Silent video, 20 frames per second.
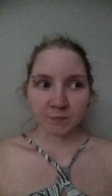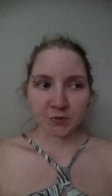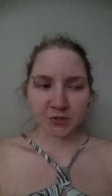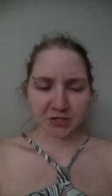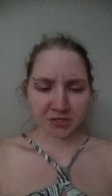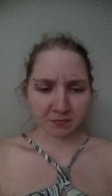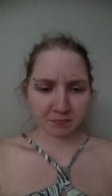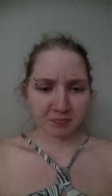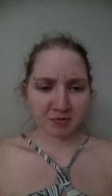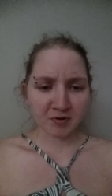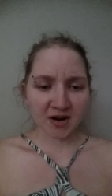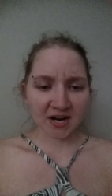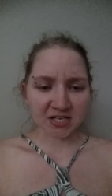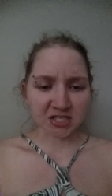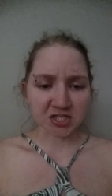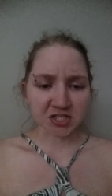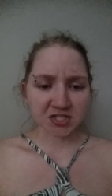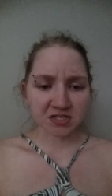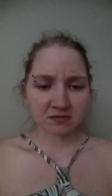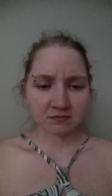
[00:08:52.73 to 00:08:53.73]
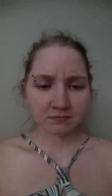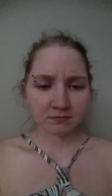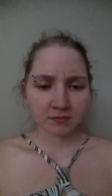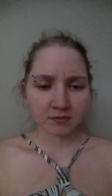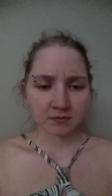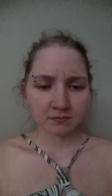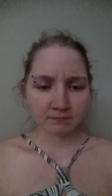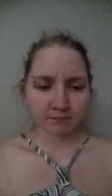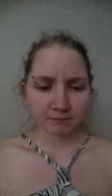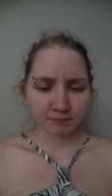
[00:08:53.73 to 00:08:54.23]
the depressed
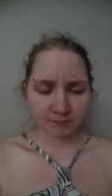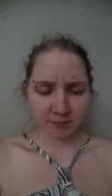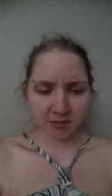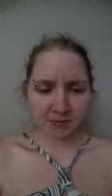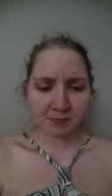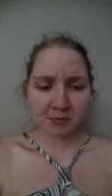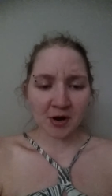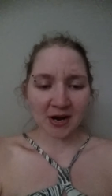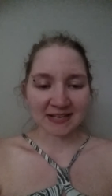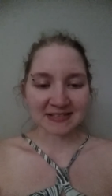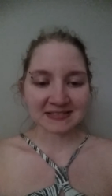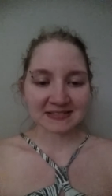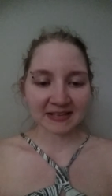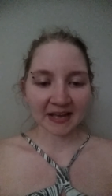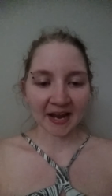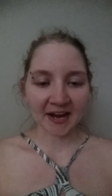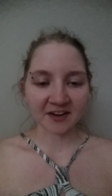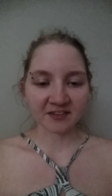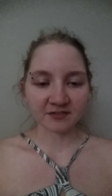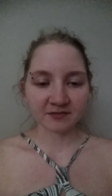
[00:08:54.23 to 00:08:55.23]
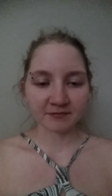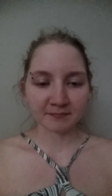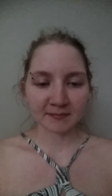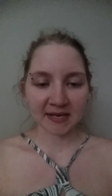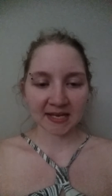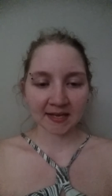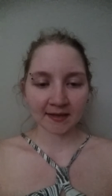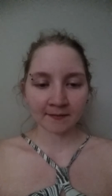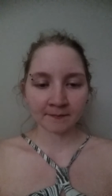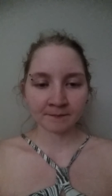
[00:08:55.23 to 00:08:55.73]
side of
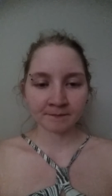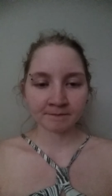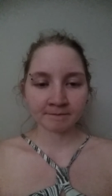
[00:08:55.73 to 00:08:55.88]
me.